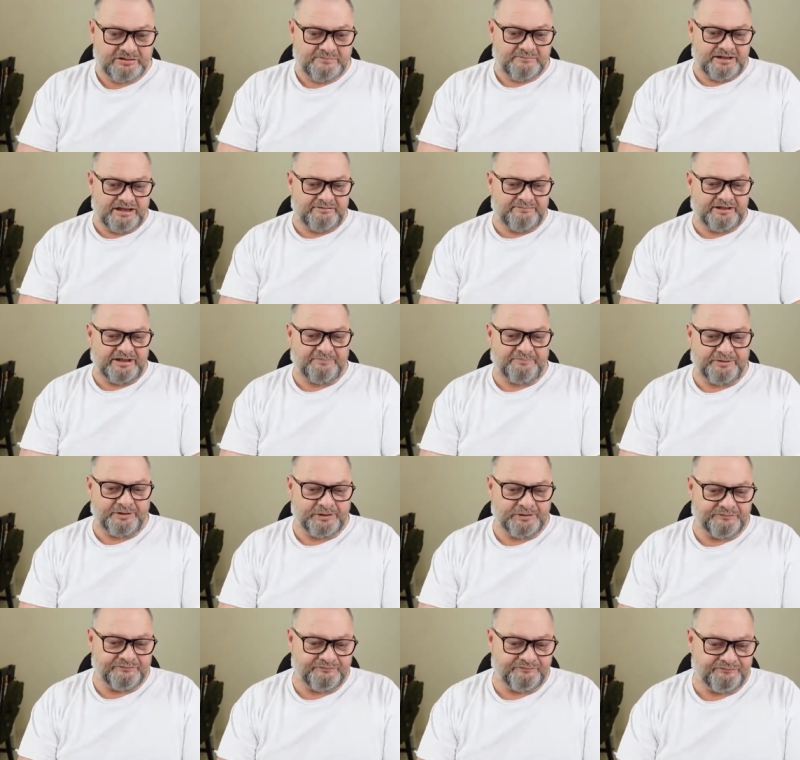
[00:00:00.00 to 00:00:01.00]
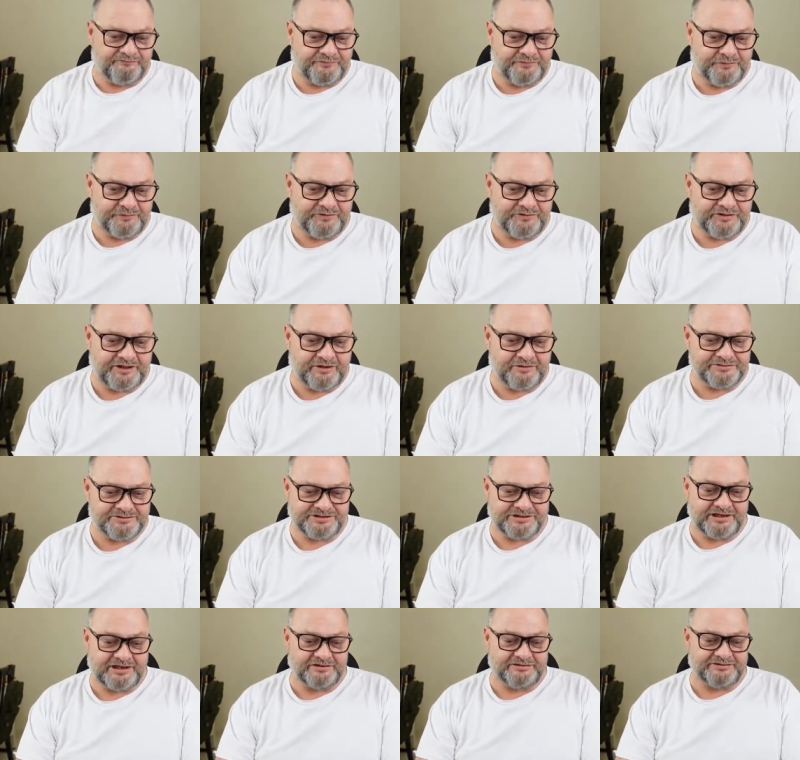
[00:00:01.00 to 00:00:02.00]
Maybe a beautiful view of the
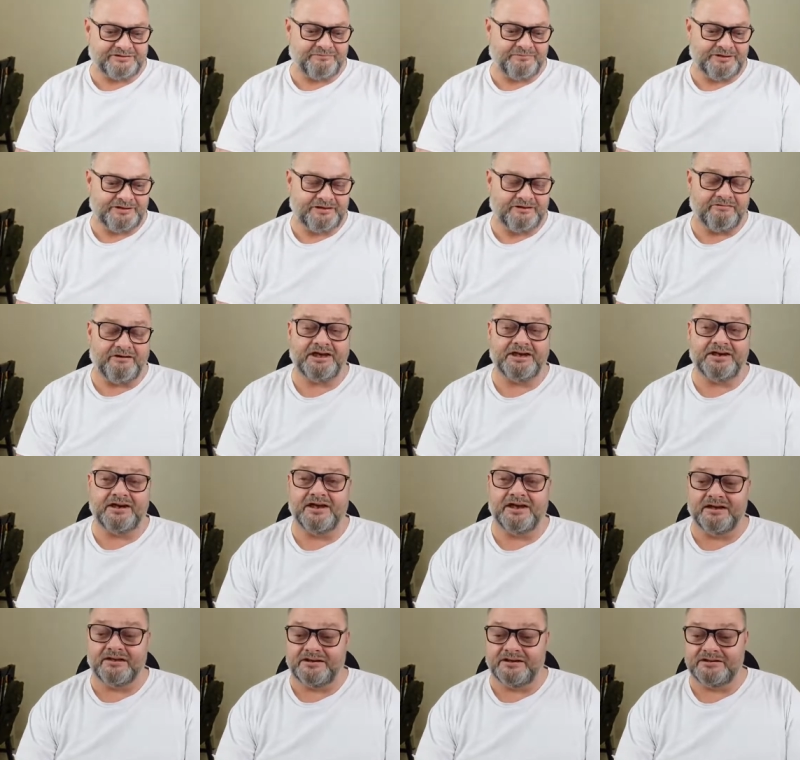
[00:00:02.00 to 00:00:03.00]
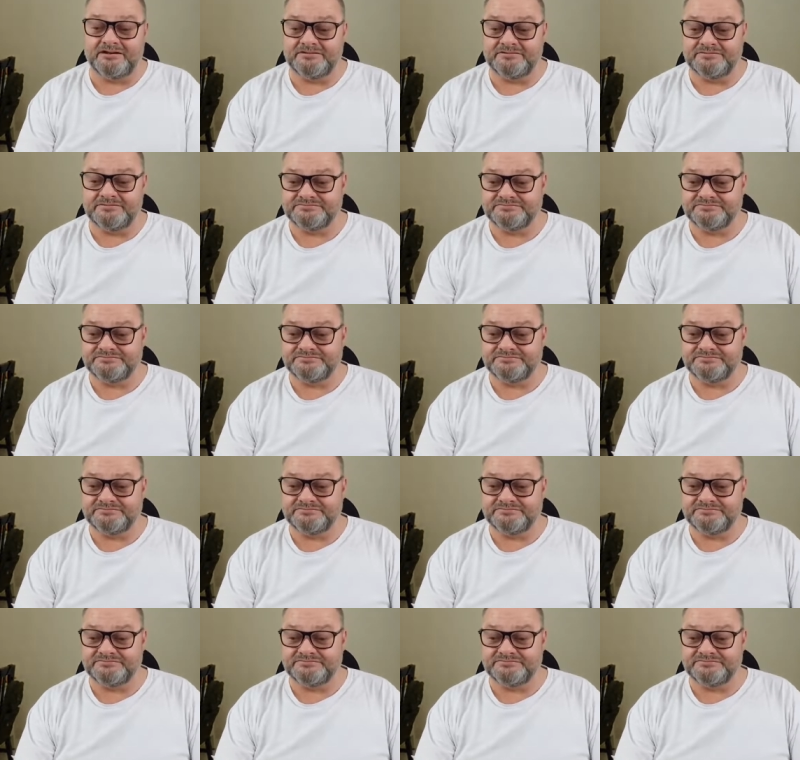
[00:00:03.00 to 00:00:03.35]
ocean out the window, I doubt it.